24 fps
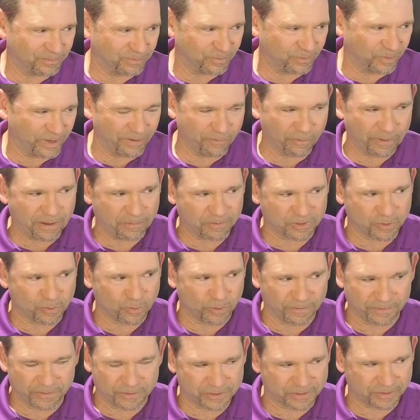was
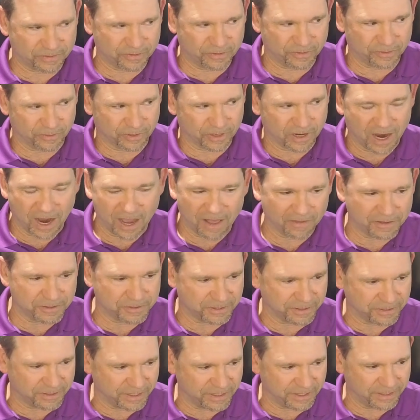going to college
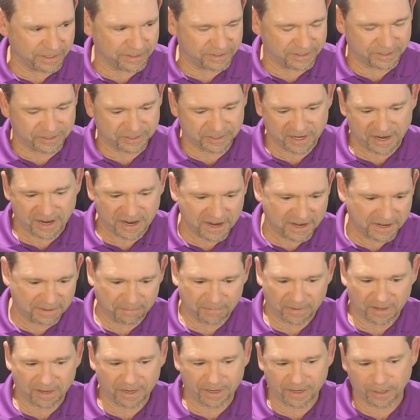at NC State,
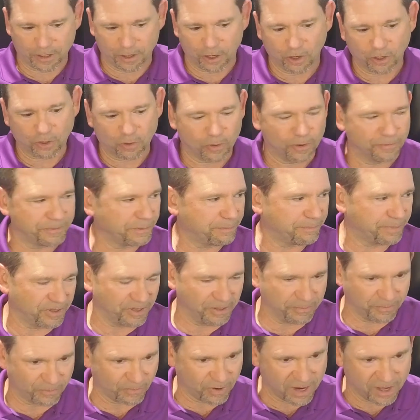my uncle owned a
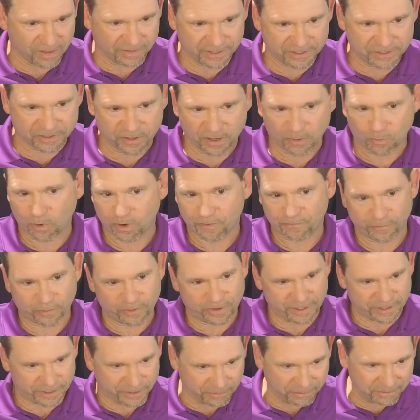pub in Raleigh, so I worked for
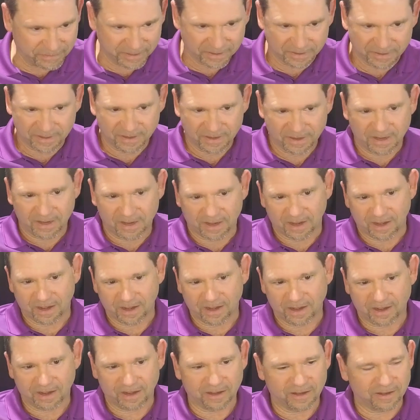him.
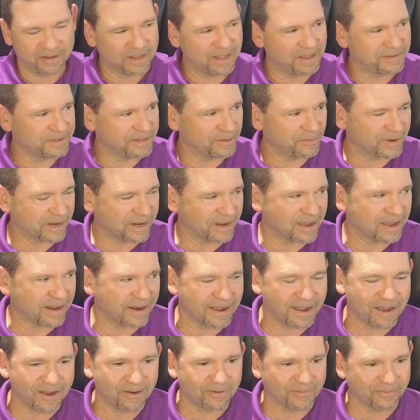And then when I got
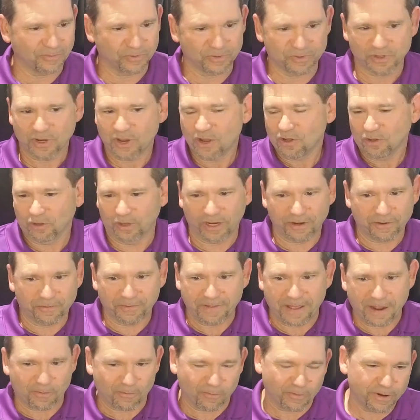out and was looking for
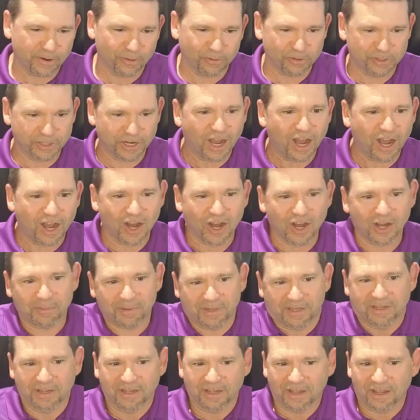that real job,
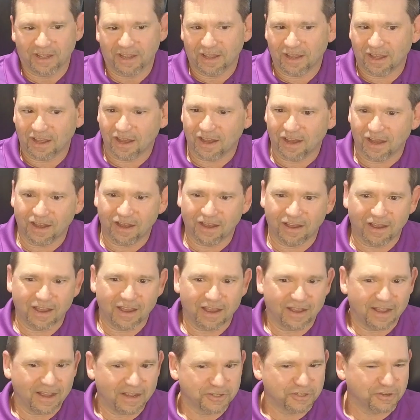
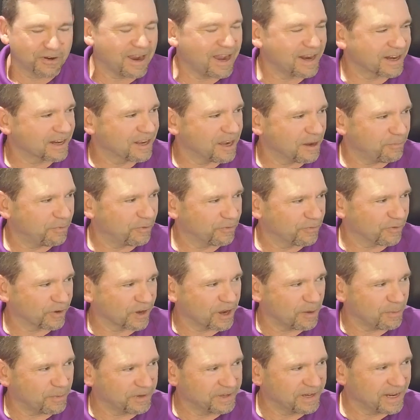I tried for a
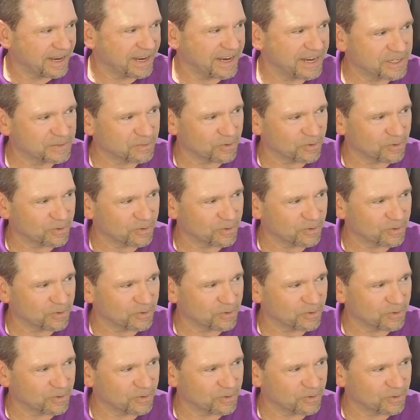couple of days.